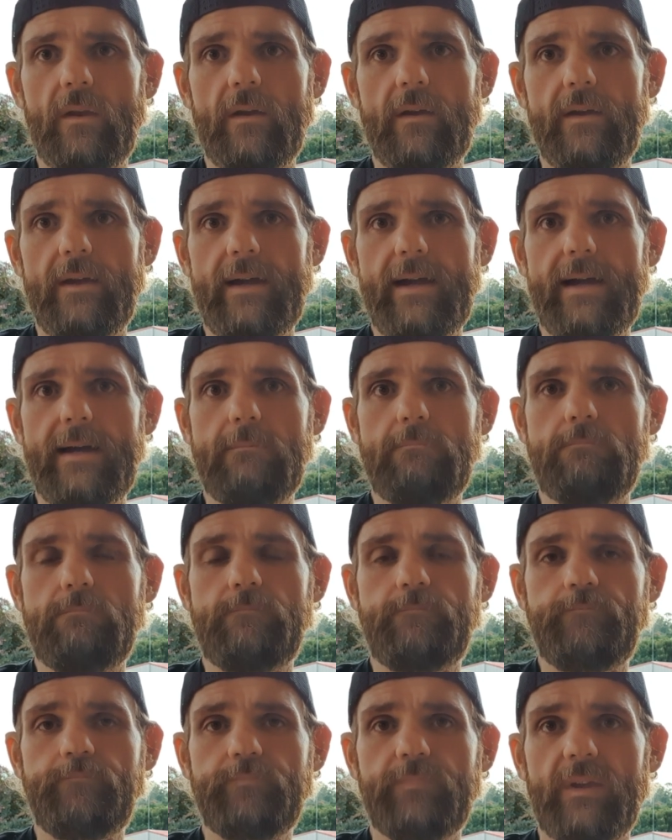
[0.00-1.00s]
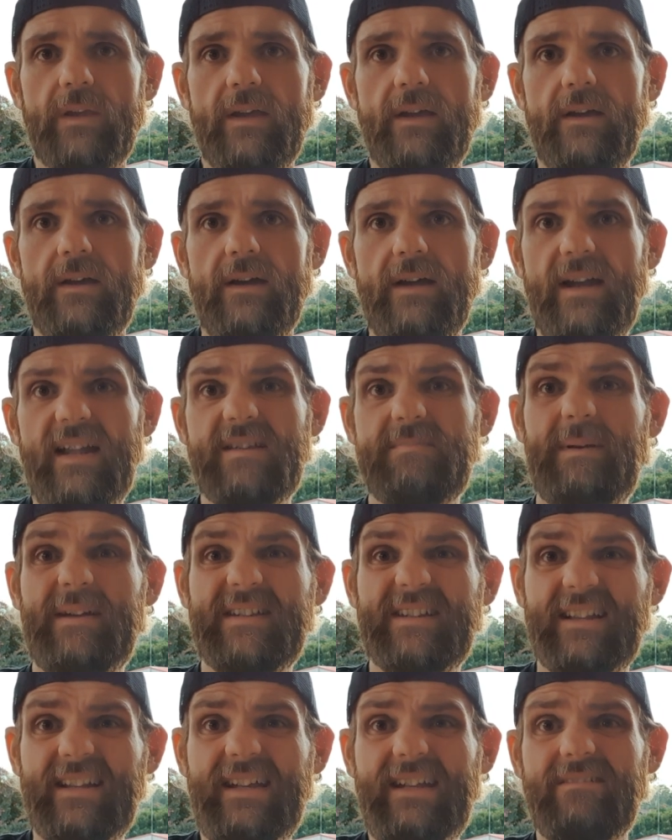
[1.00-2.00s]
And that's
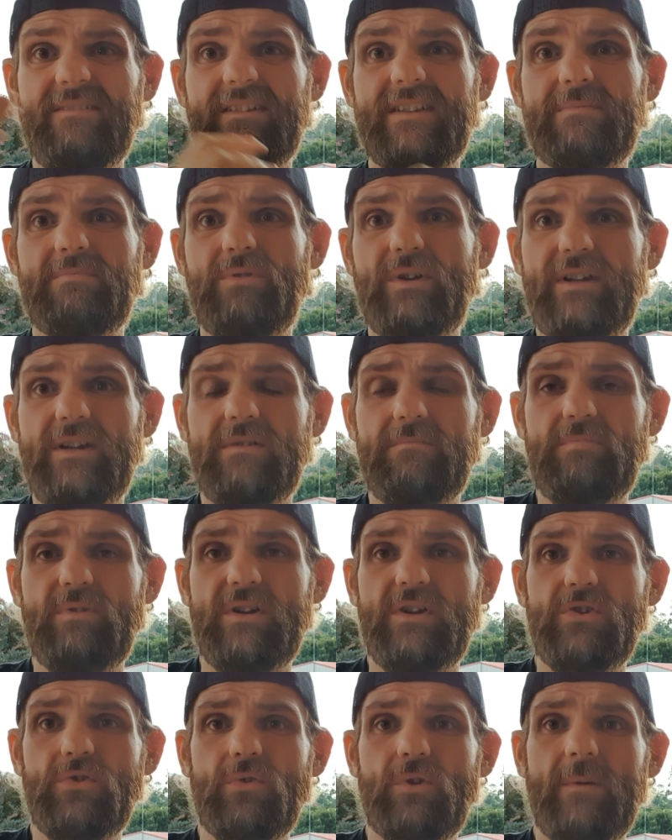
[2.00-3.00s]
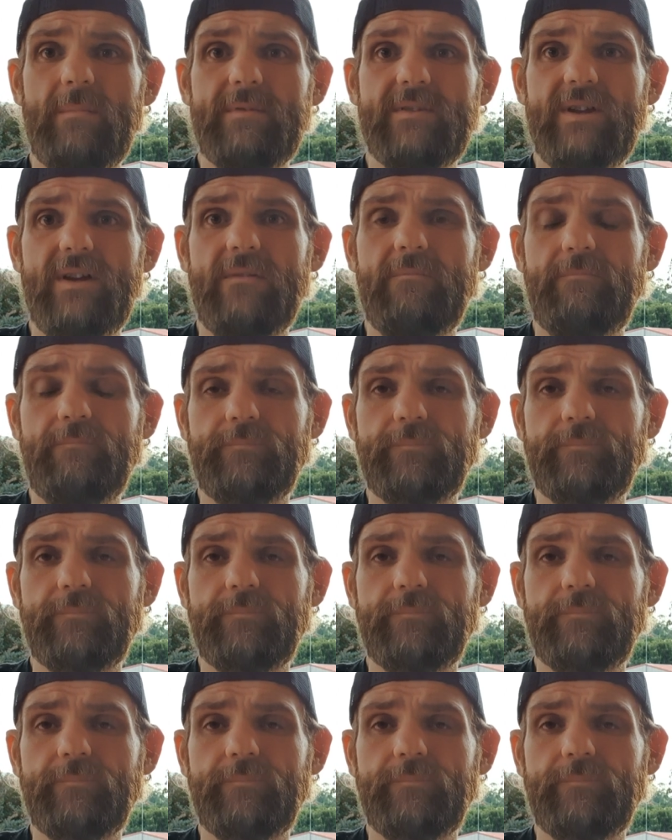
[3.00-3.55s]
basically it. It's a pretty short episode.